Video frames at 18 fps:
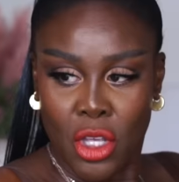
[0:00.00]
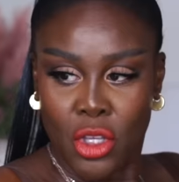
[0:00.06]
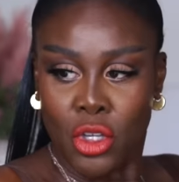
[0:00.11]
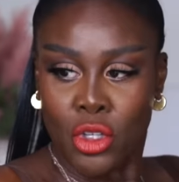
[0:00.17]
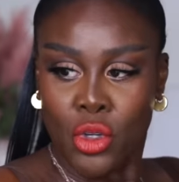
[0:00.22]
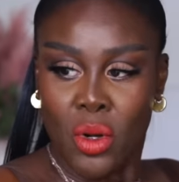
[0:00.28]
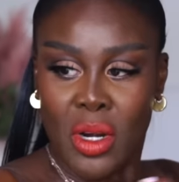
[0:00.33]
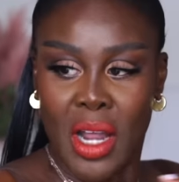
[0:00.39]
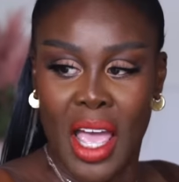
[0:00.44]

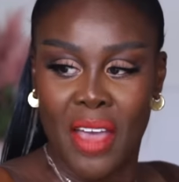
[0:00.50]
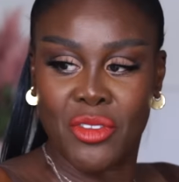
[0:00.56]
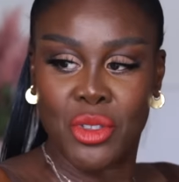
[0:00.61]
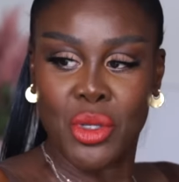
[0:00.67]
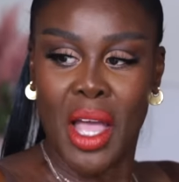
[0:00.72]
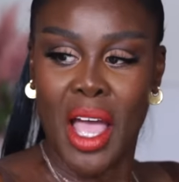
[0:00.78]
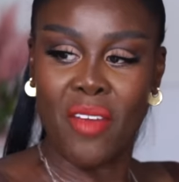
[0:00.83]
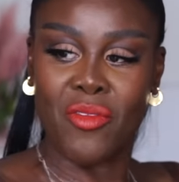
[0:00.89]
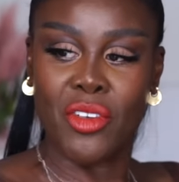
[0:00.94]
you don't have
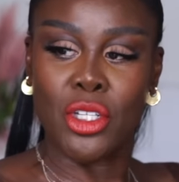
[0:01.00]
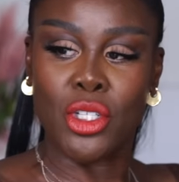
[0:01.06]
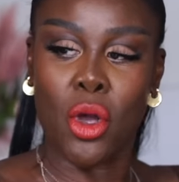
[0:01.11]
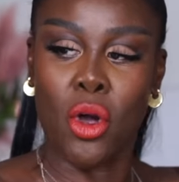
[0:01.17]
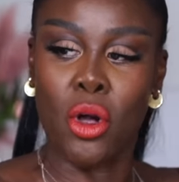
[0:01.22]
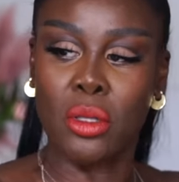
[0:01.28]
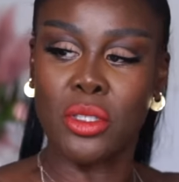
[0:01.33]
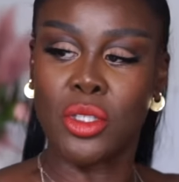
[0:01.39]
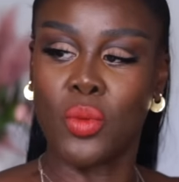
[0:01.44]
to have it
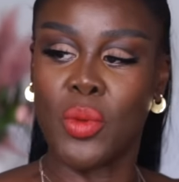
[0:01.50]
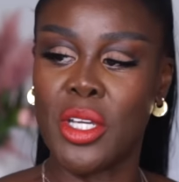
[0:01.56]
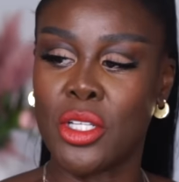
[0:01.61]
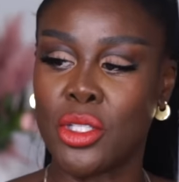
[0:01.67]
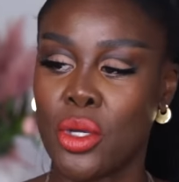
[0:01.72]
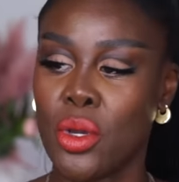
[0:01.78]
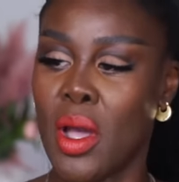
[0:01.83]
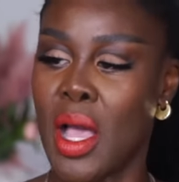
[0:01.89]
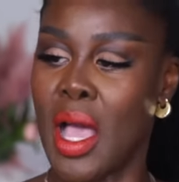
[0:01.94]
all the way
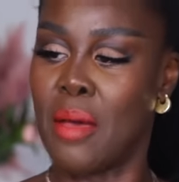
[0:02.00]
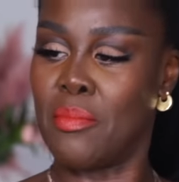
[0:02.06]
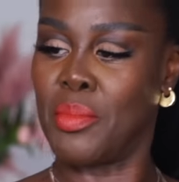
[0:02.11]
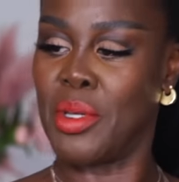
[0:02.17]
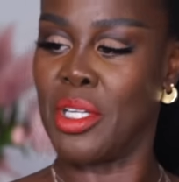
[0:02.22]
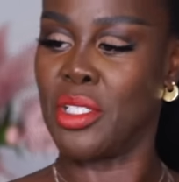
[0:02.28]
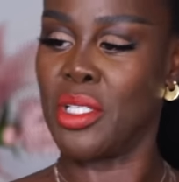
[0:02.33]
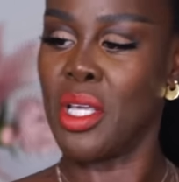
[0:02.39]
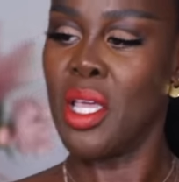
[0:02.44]
to your armpit.